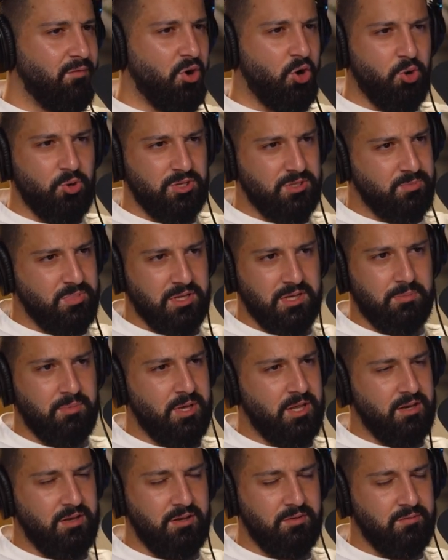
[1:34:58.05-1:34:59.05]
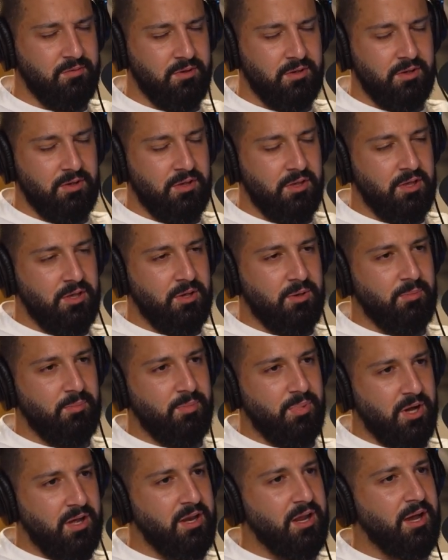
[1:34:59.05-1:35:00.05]
I've always been competitive,
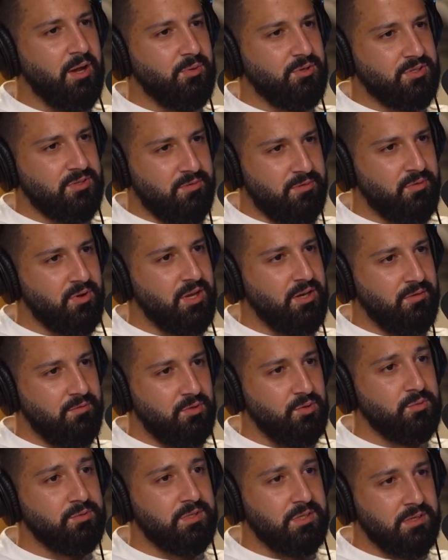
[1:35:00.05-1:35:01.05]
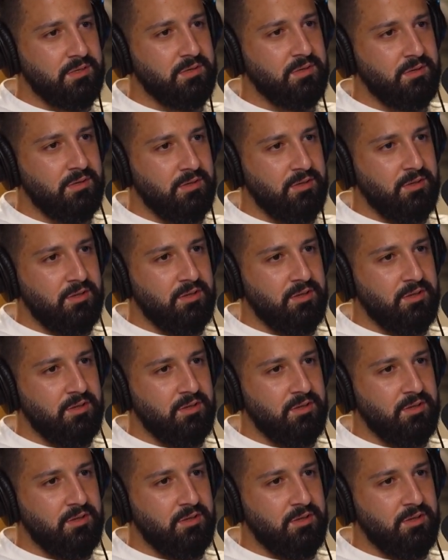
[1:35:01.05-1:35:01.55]
but I was afraid of losing.